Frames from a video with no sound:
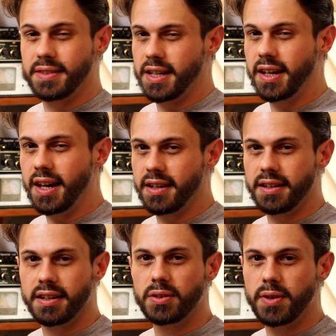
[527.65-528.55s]

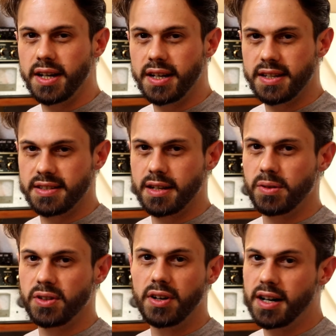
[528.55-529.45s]
again, a great
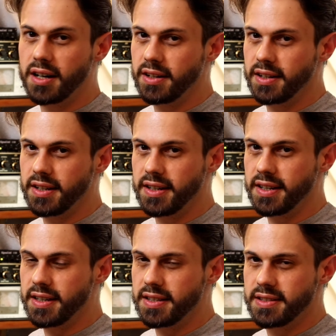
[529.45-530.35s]
SWR
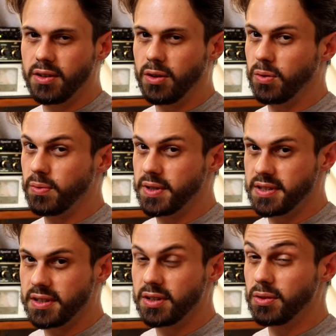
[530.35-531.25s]
isn't
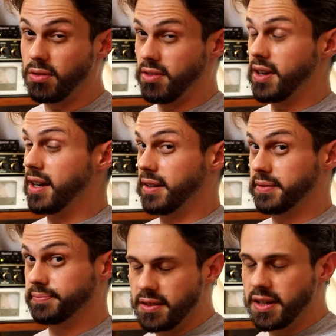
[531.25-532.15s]
always a good thing.
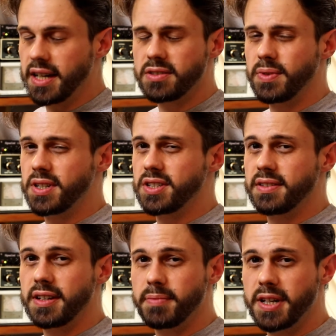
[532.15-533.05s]
The next
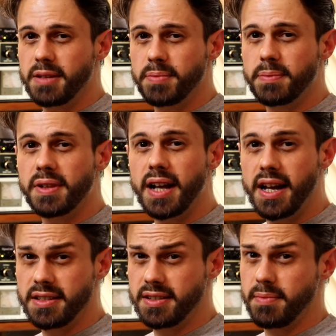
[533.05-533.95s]
question that many people
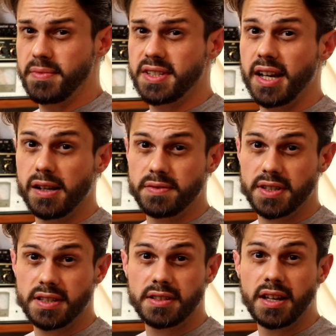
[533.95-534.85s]
ask themselves
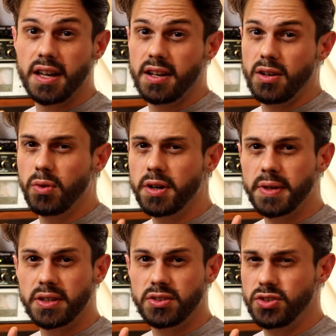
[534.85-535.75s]
is, what
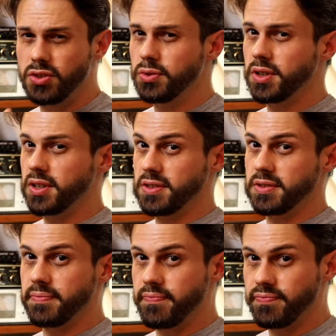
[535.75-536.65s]
about
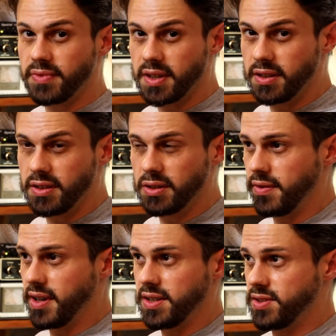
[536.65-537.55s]
tuners?
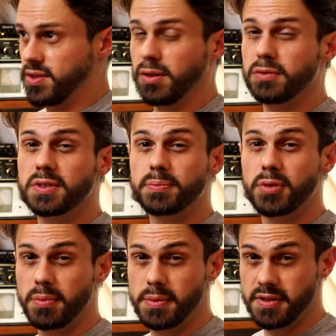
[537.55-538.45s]
Don't they solve the
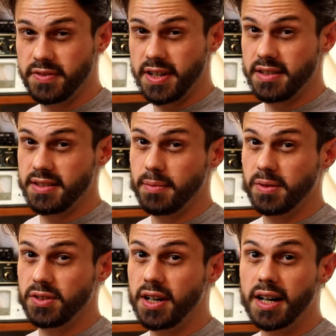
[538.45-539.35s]
problem of
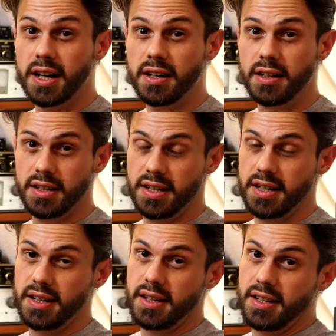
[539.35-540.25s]
SWR?
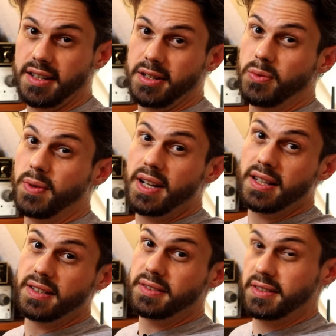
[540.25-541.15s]

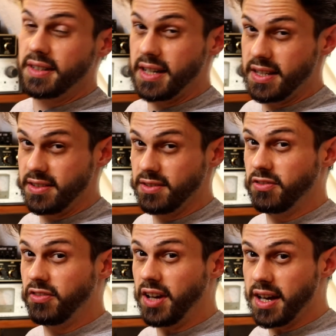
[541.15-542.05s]
Well, not so
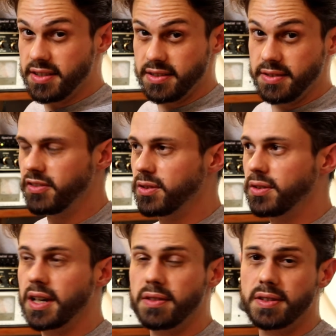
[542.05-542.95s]
fast. If you
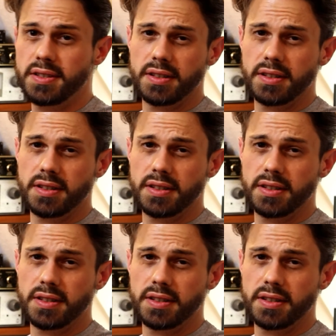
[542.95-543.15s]
look at this